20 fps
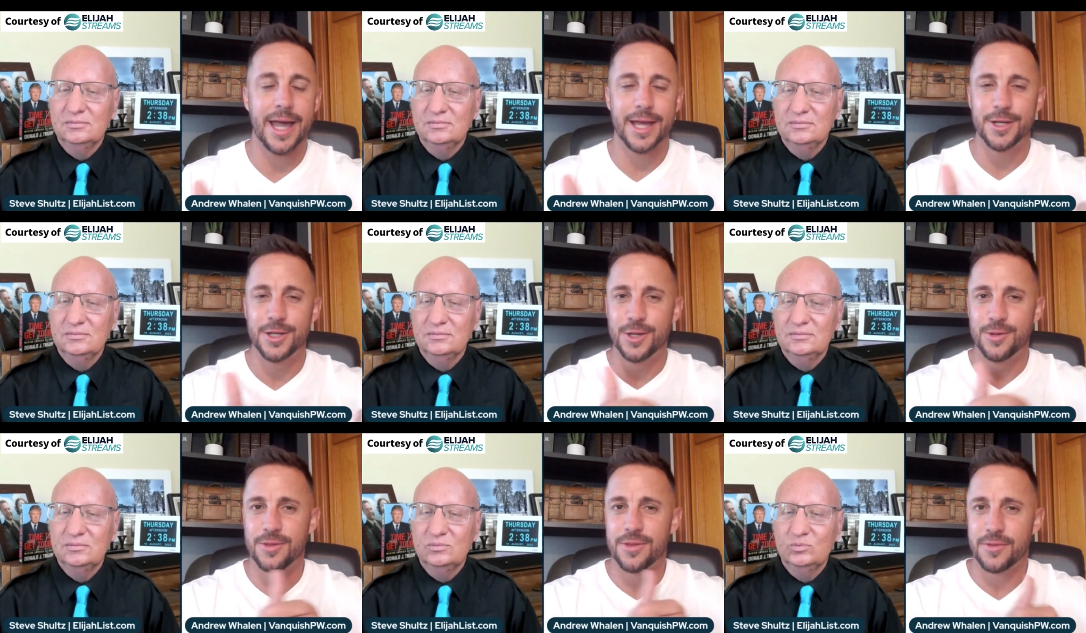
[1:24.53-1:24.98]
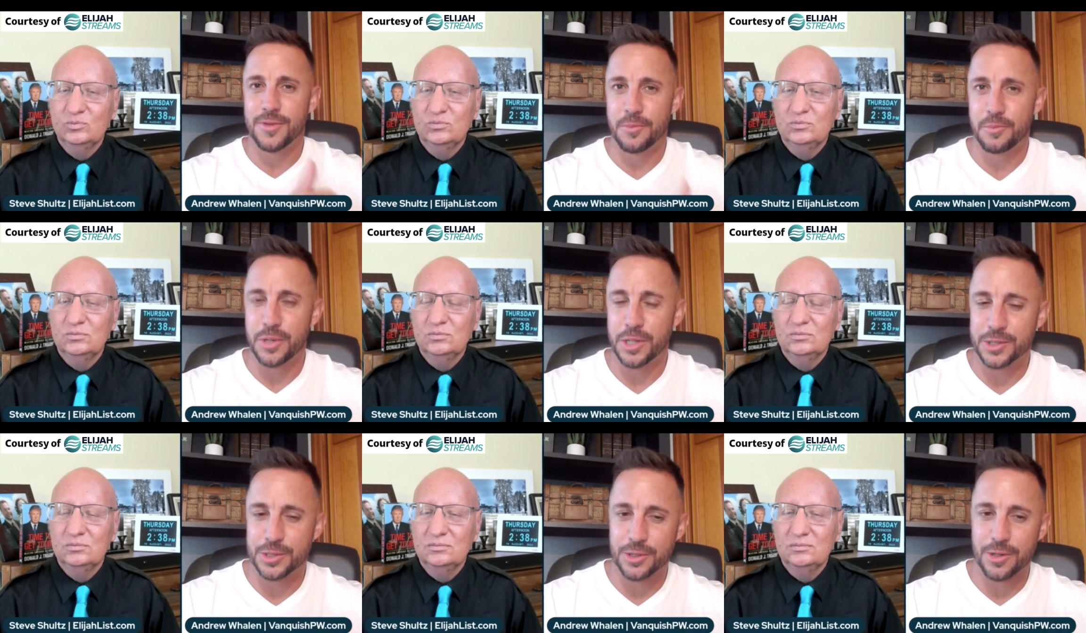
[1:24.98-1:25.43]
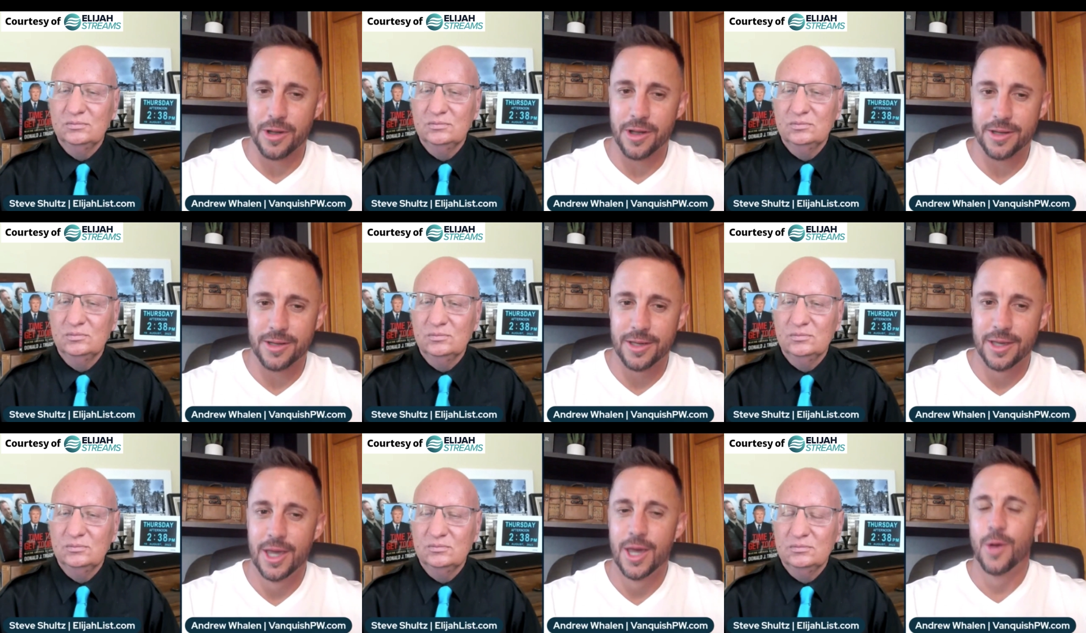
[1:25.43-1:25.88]
Speaker 1: I knew that the book
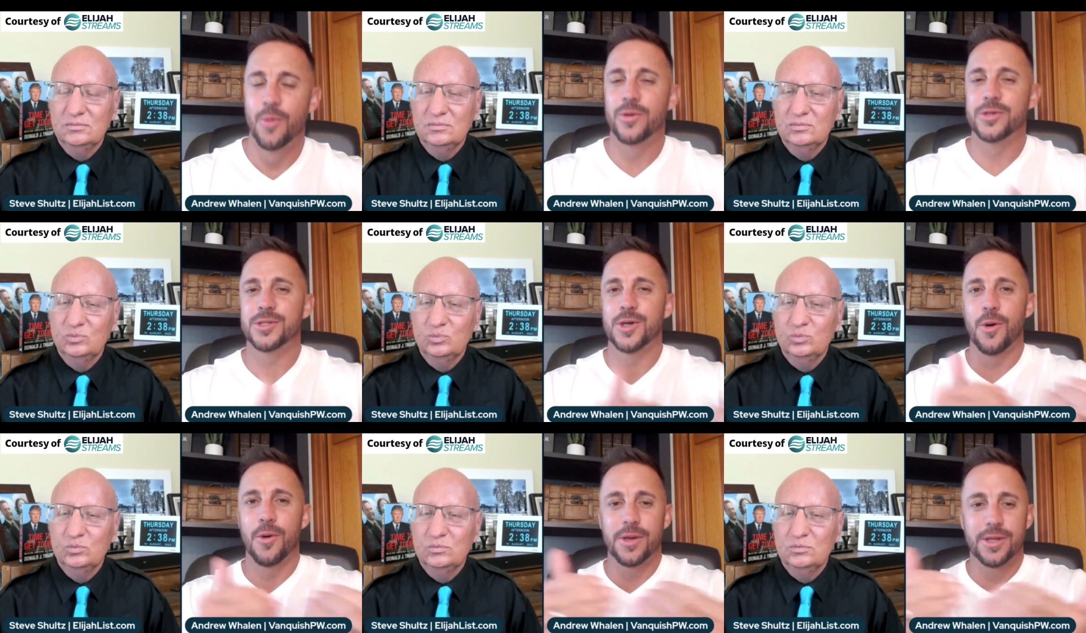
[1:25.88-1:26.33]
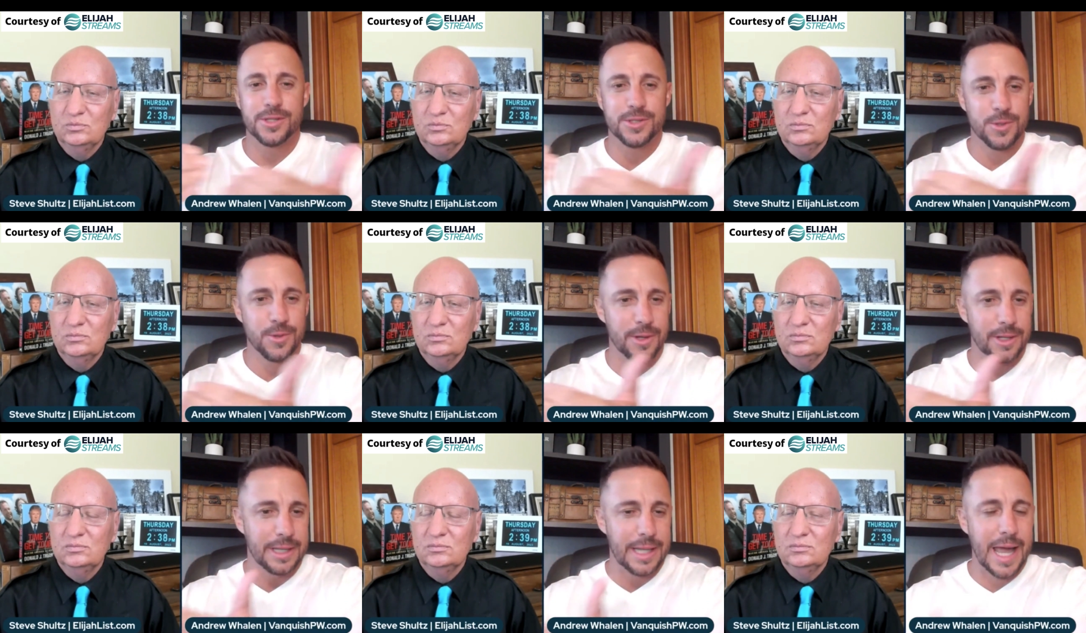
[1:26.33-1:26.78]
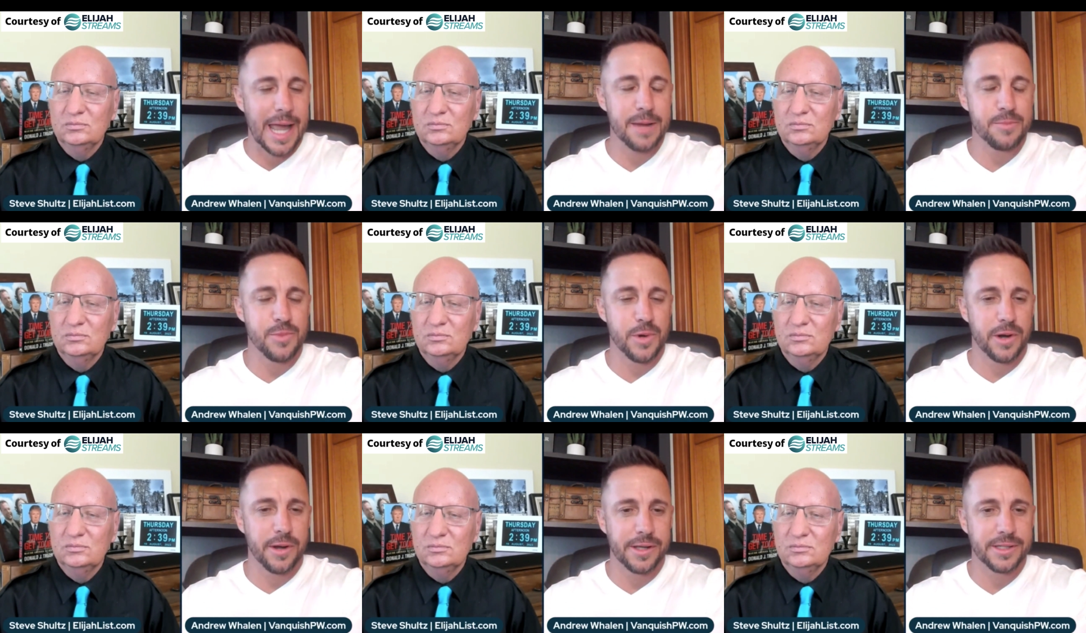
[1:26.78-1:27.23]
truck was going to a
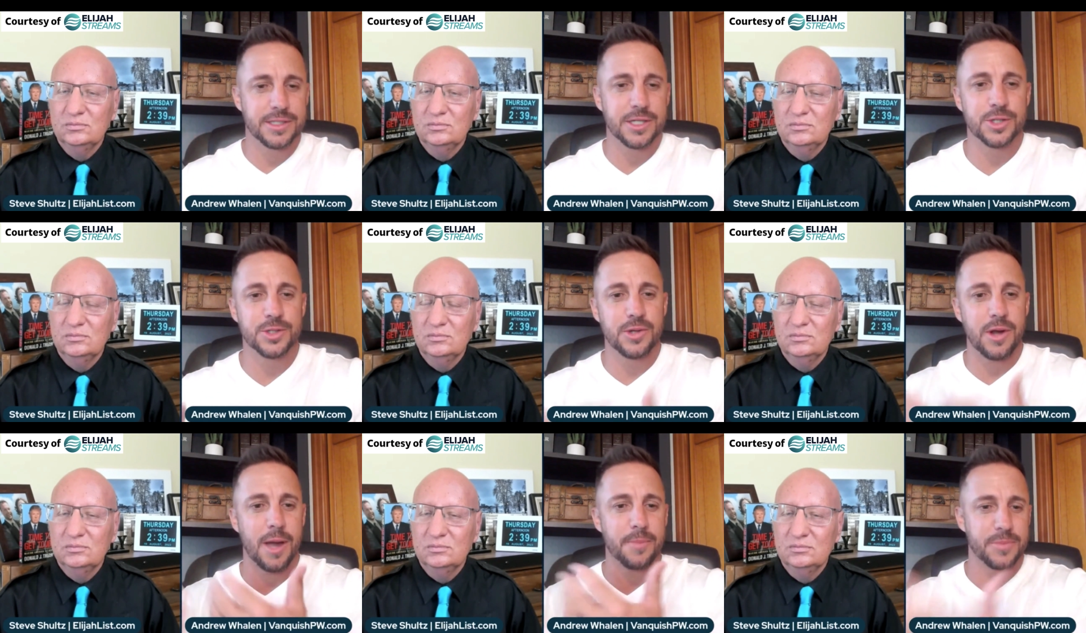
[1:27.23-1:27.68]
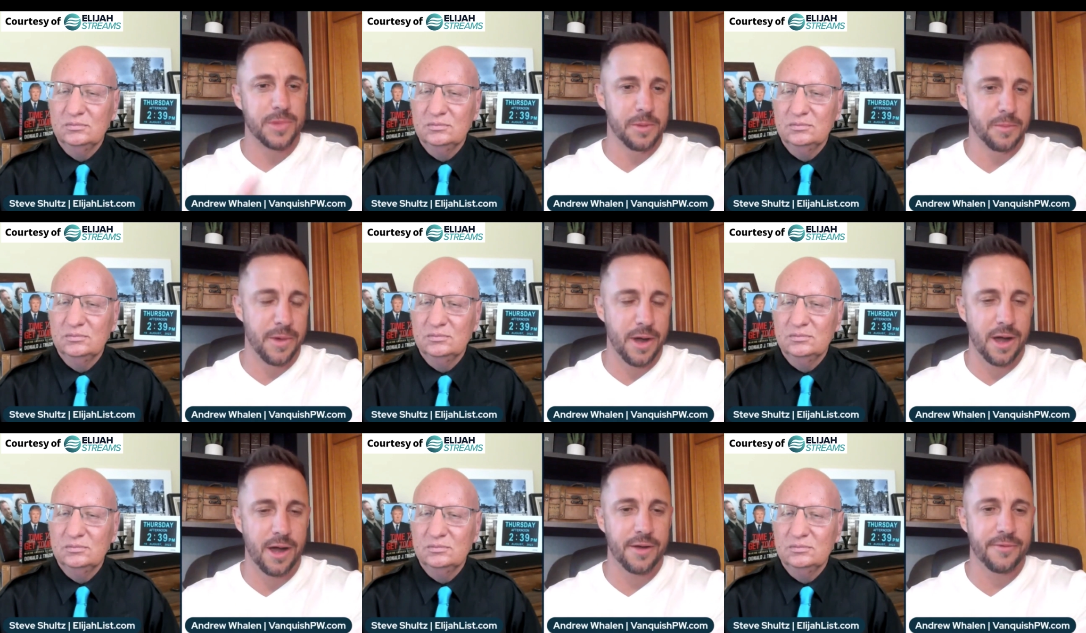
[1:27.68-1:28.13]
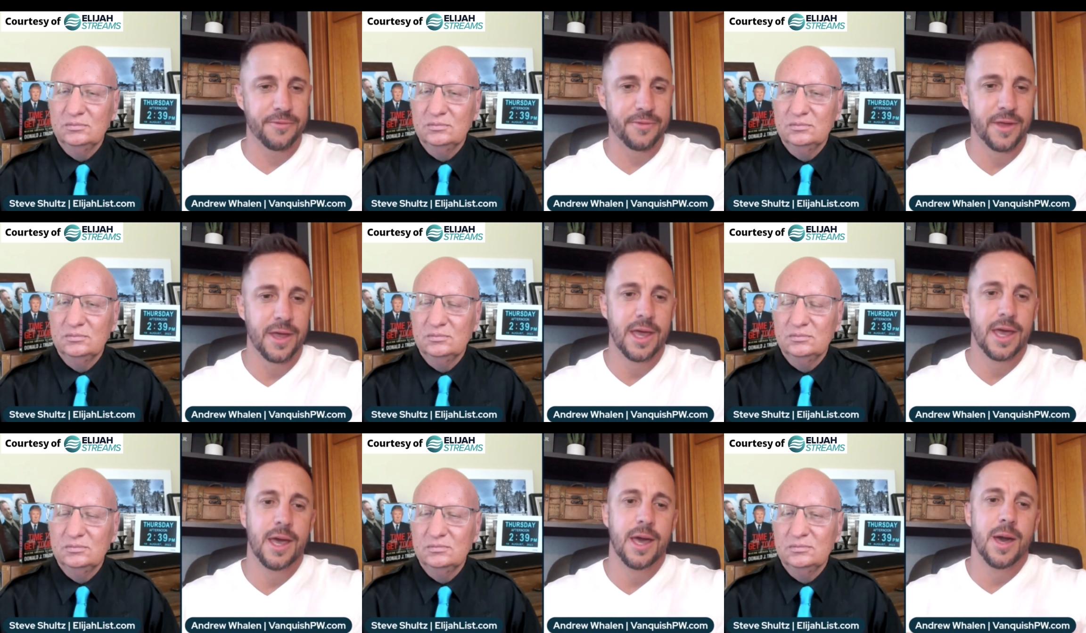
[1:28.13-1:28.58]
library to drop them off,
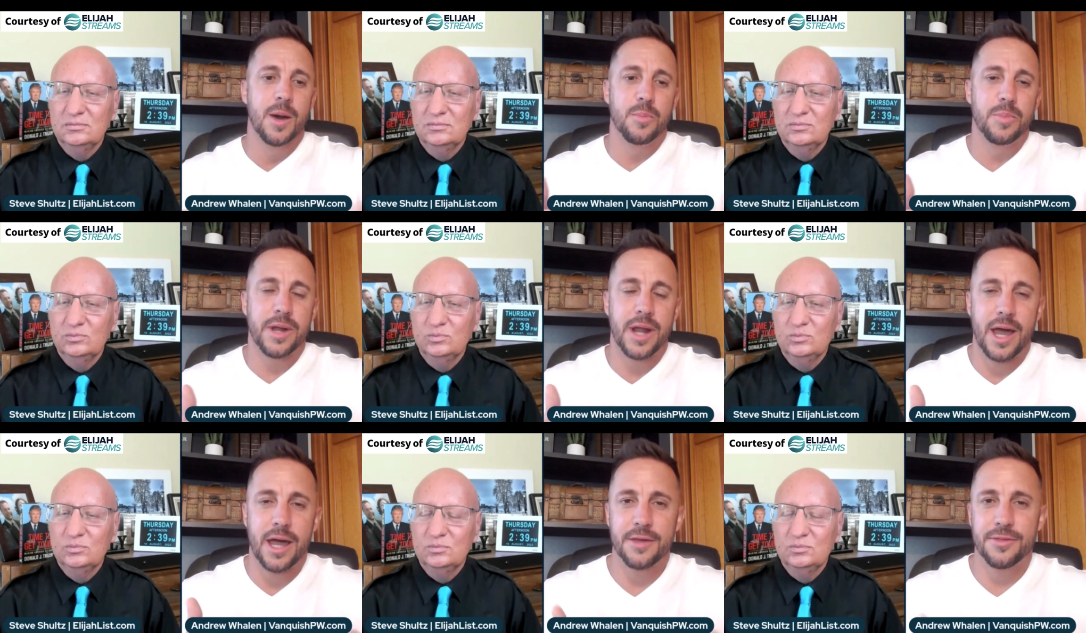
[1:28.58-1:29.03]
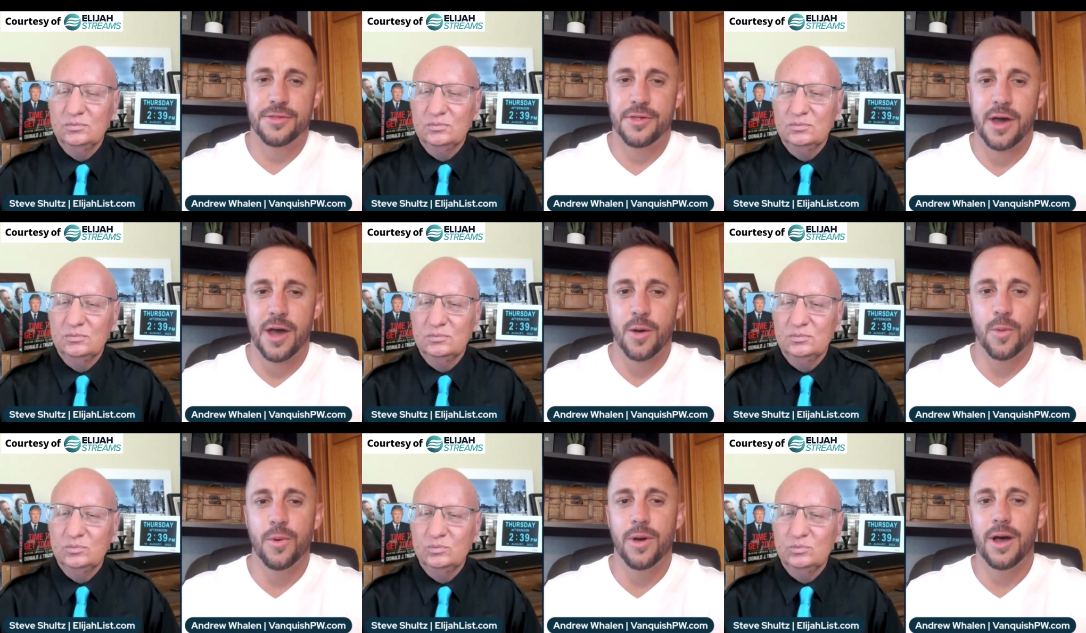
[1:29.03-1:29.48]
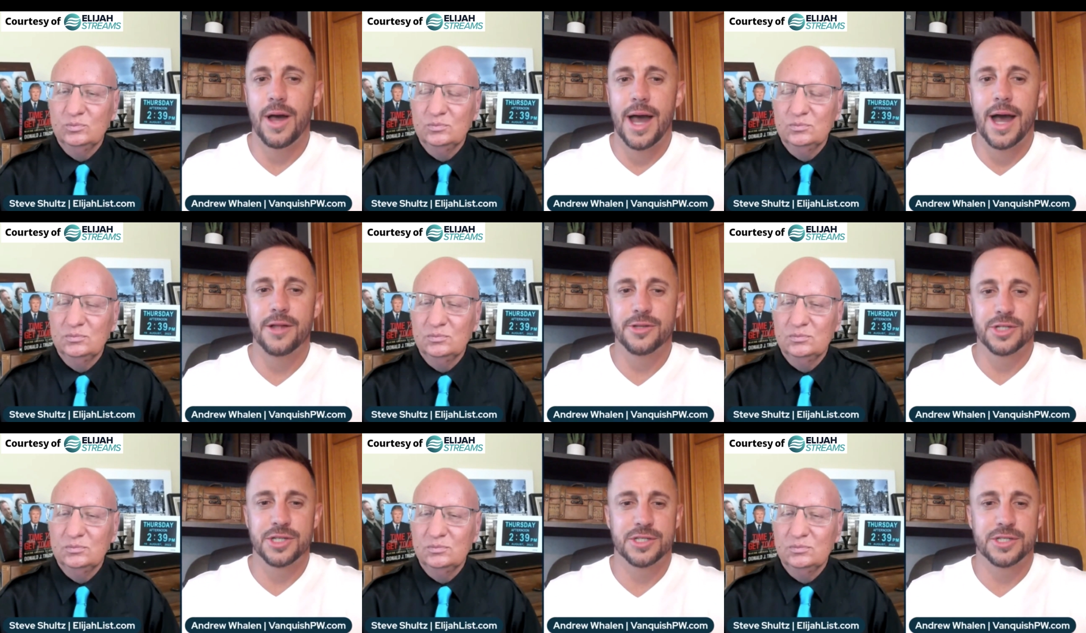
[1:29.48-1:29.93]
but I thought, well, I'll